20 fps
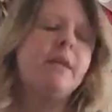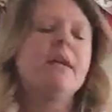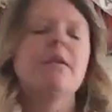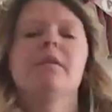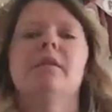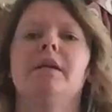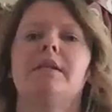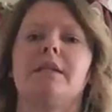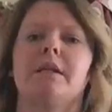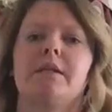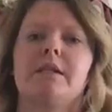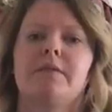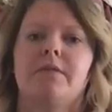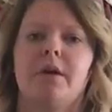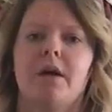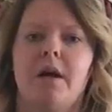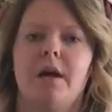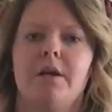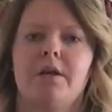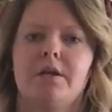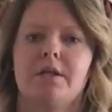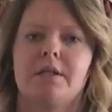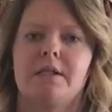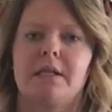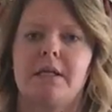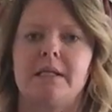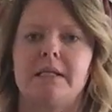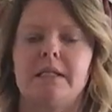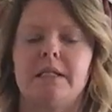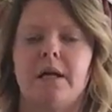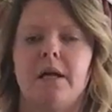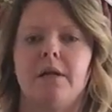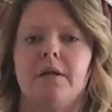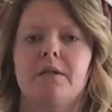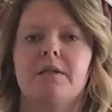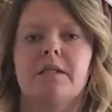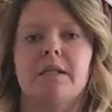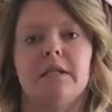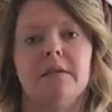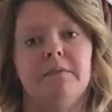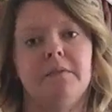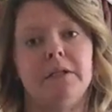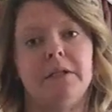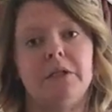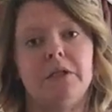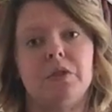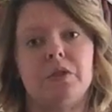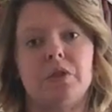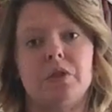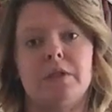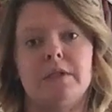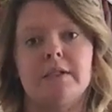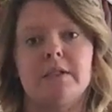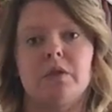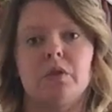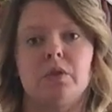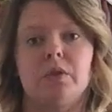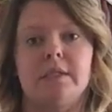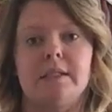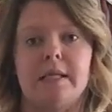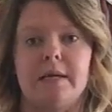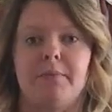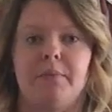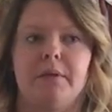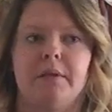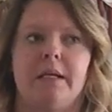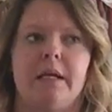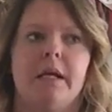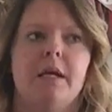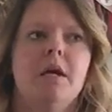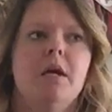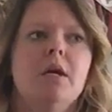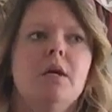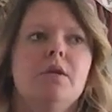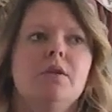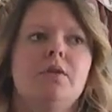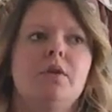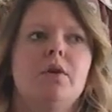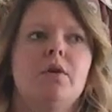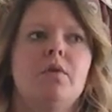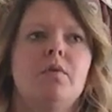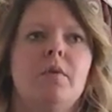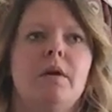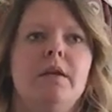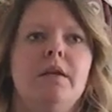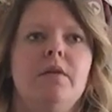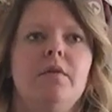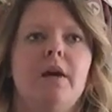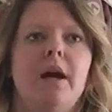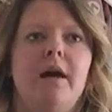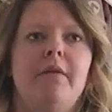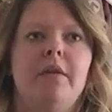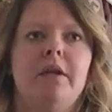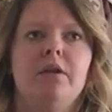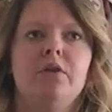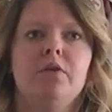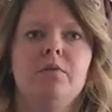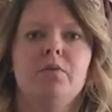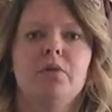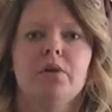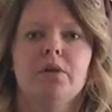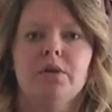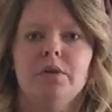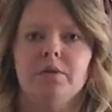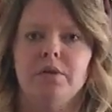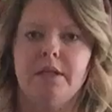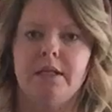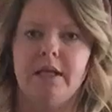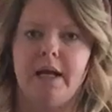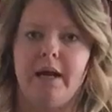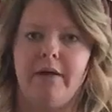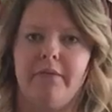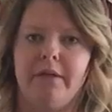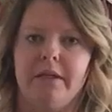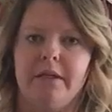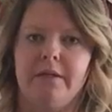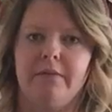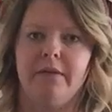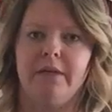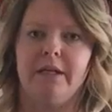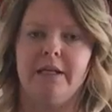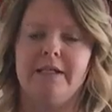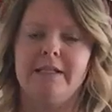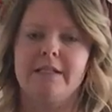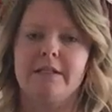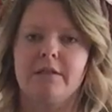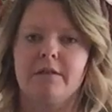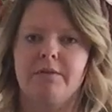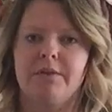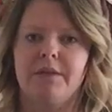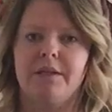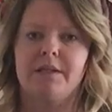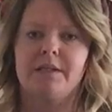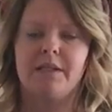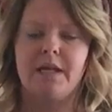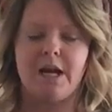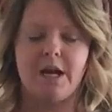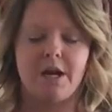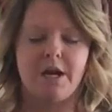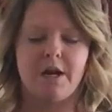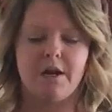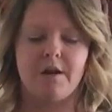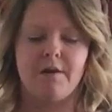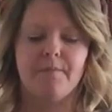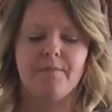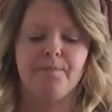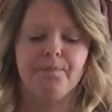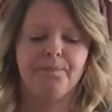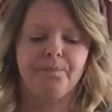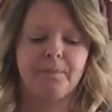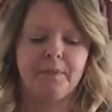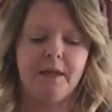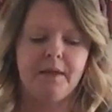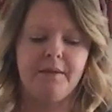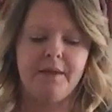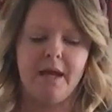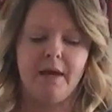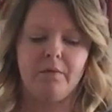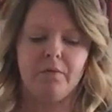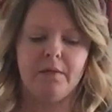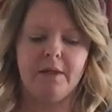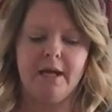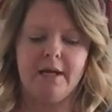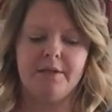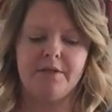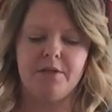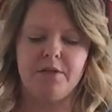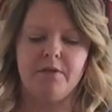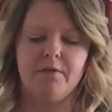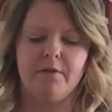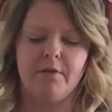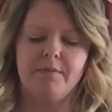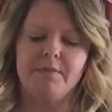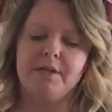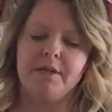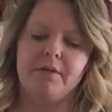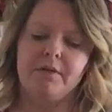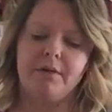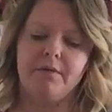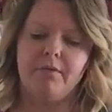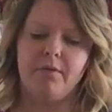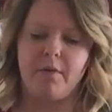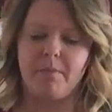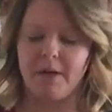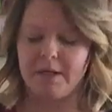It retails for $160. Infant insert is sold separately. So when you have a newborn, you need to have an infant insert with this carrier, and that will last you from 0 to 4